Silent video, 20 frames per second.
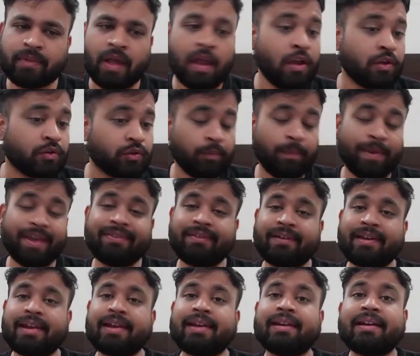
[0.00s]
So
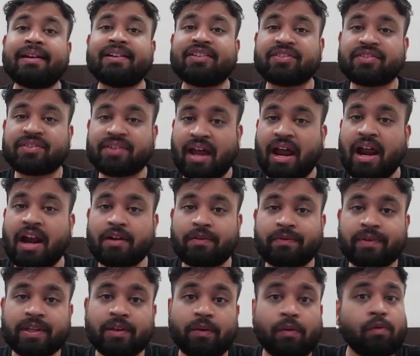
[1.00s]
basically, let's start
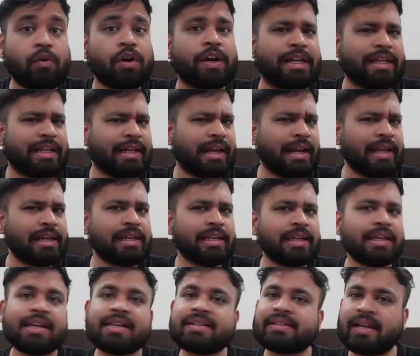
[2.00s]
with what
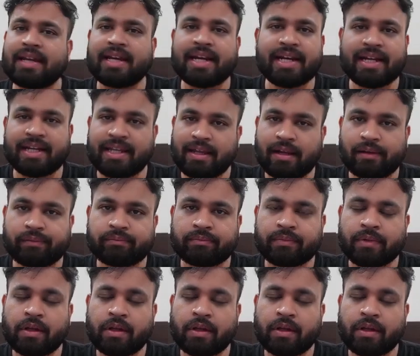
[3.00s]
really is a ETL.